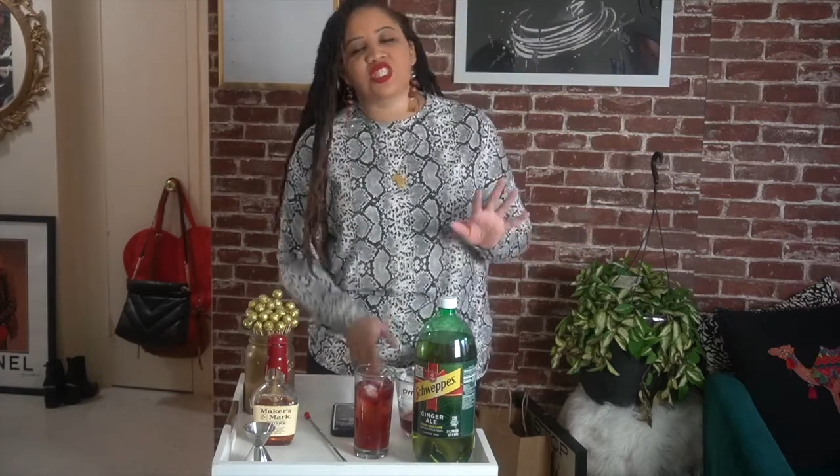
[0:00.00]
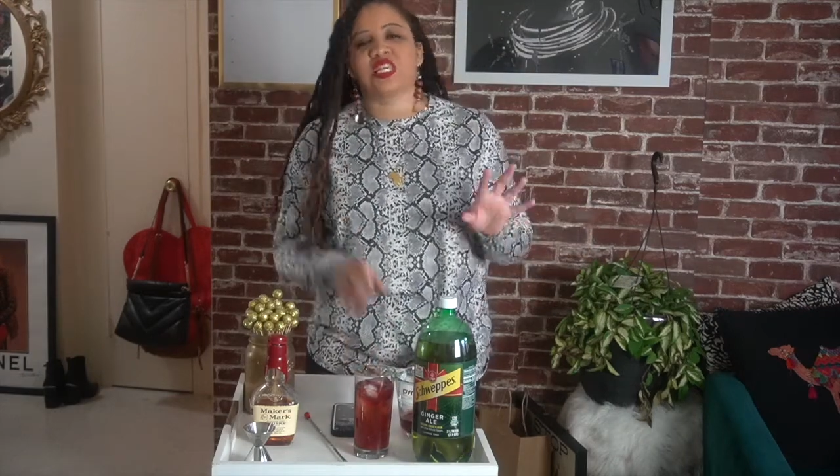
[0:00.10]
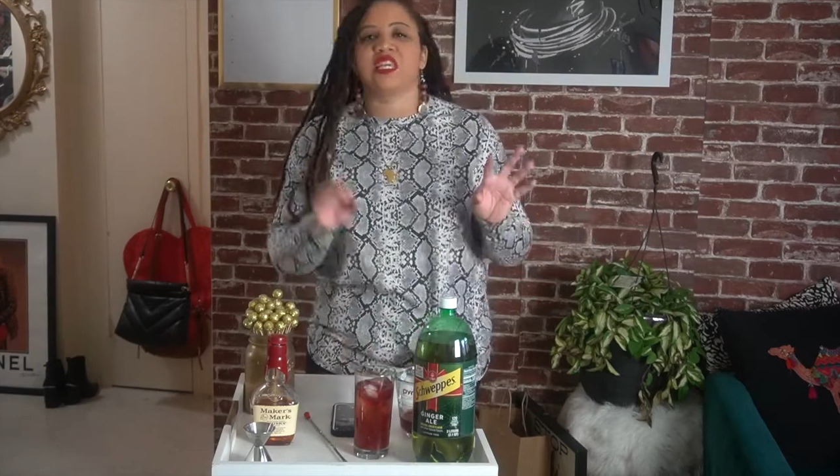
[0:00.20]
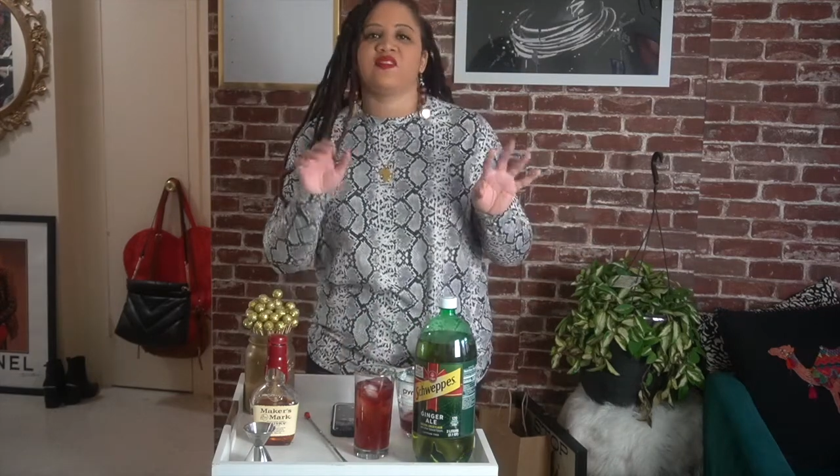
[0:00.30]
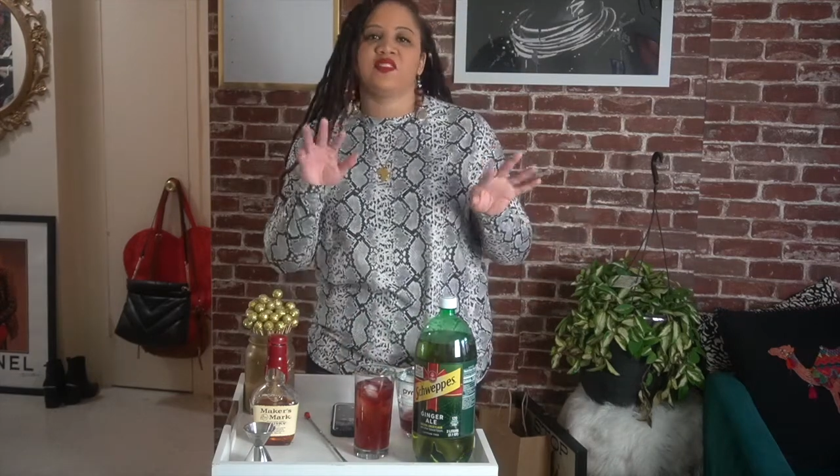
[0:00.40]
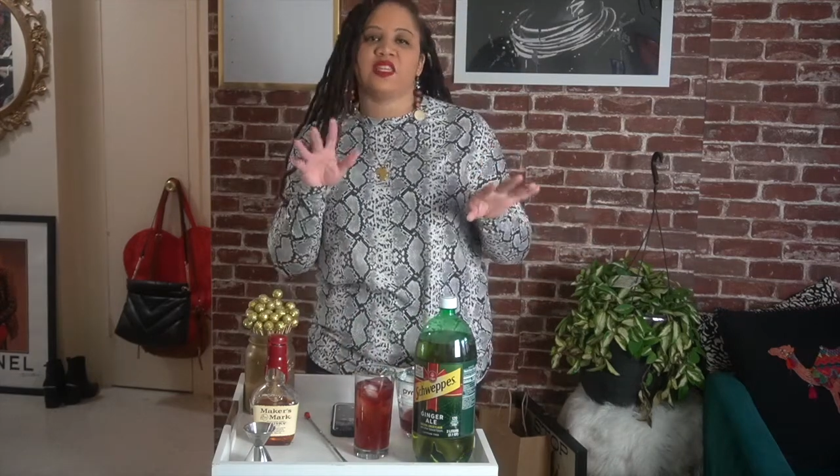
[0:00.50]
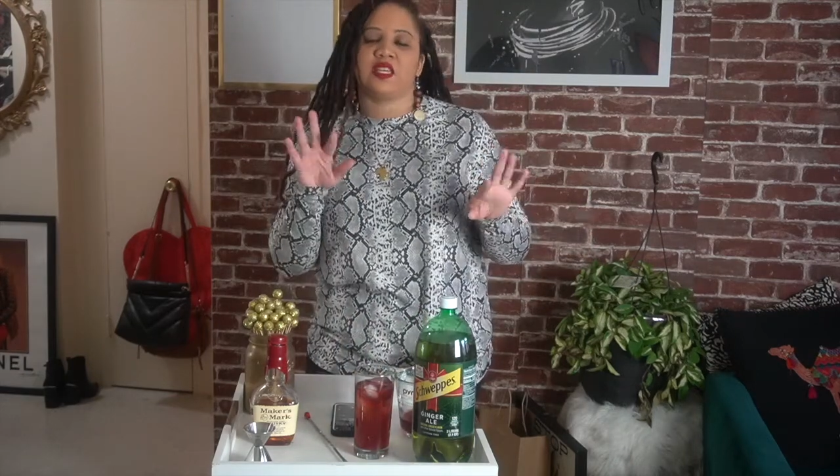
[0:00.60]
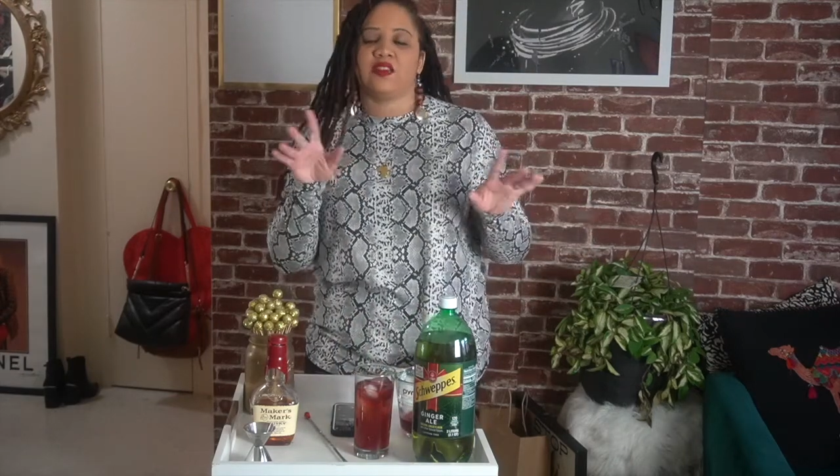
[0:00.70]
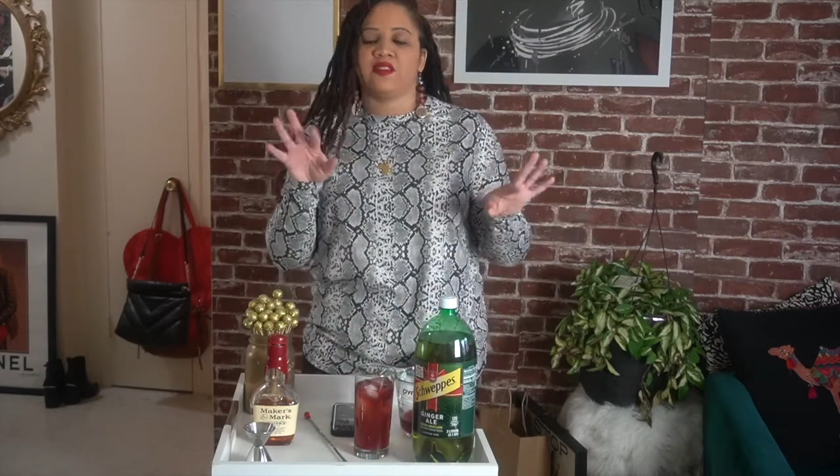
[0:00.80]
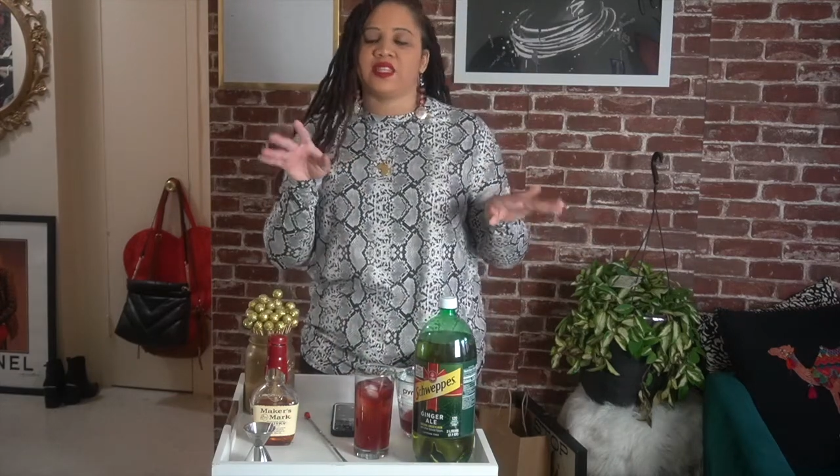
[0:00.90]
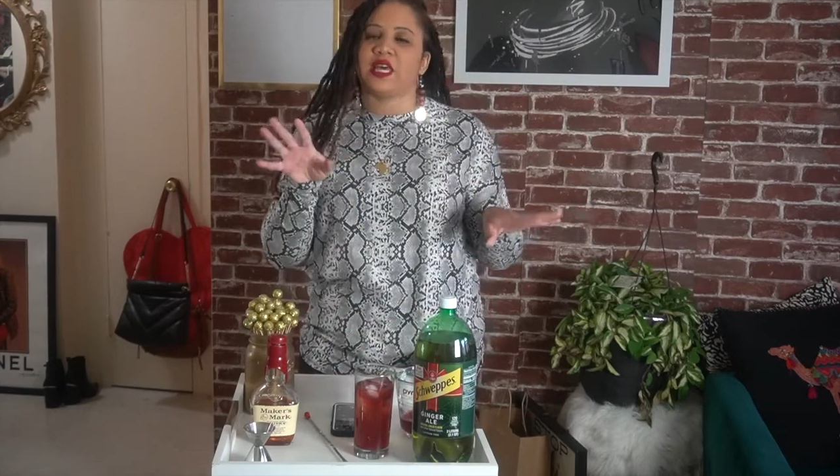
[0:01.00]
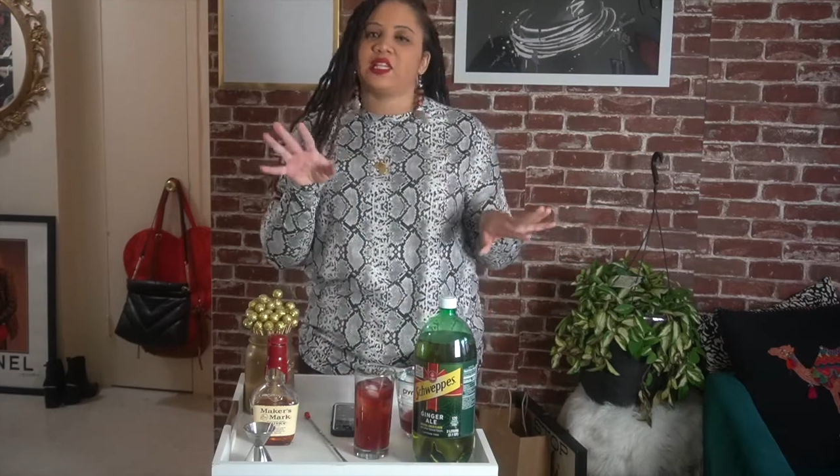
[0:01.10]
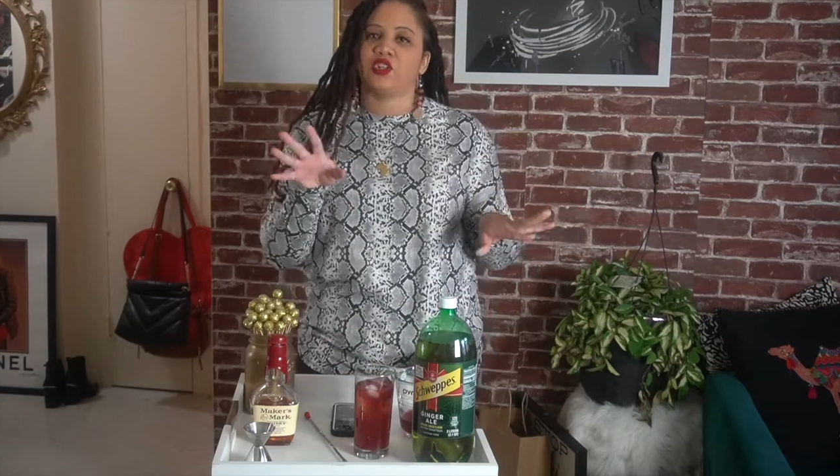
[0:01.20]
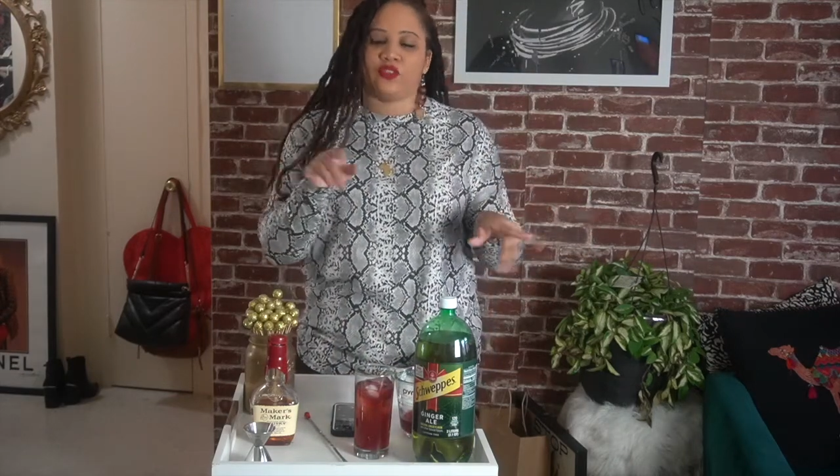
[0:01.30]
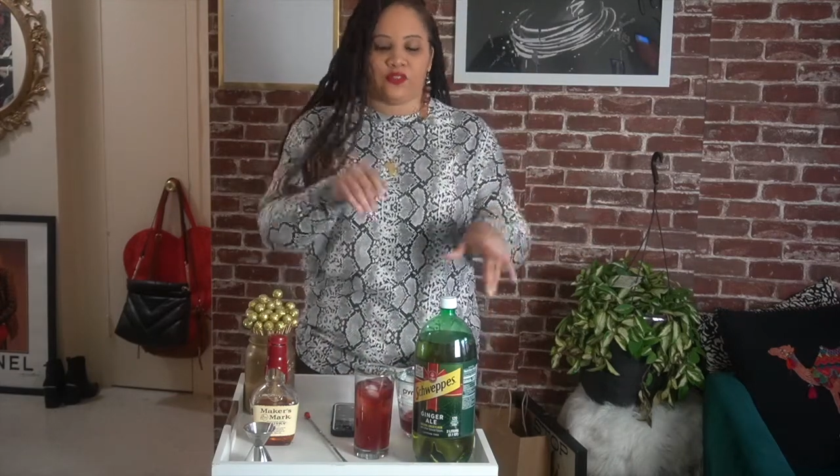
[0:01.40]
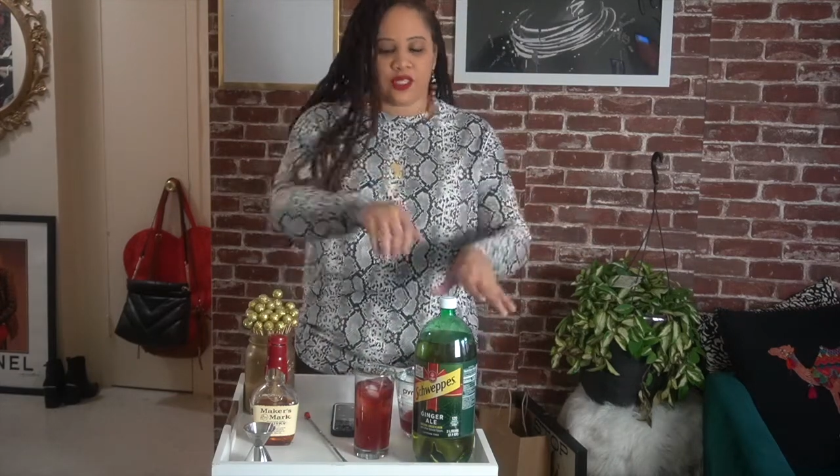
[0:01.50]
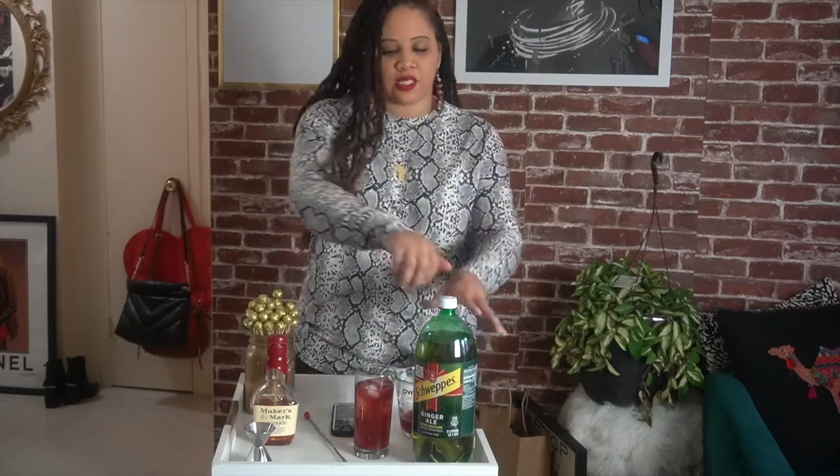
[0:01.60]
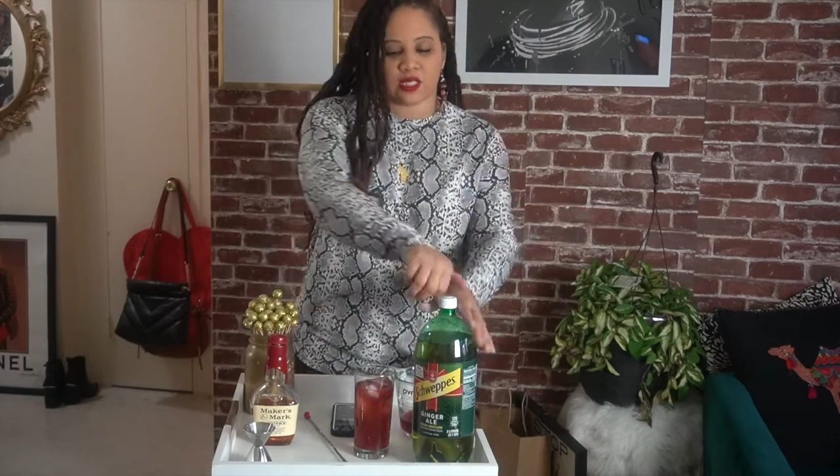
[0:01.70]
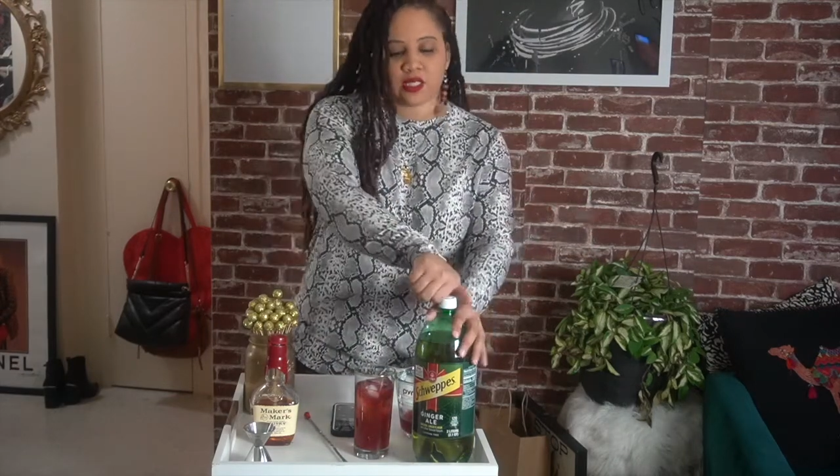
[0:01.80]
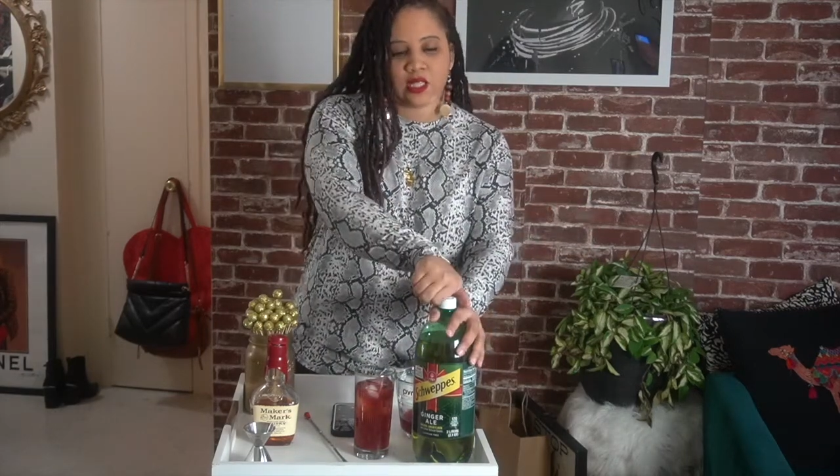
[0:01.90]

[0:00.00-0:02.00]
to give it that little fizz,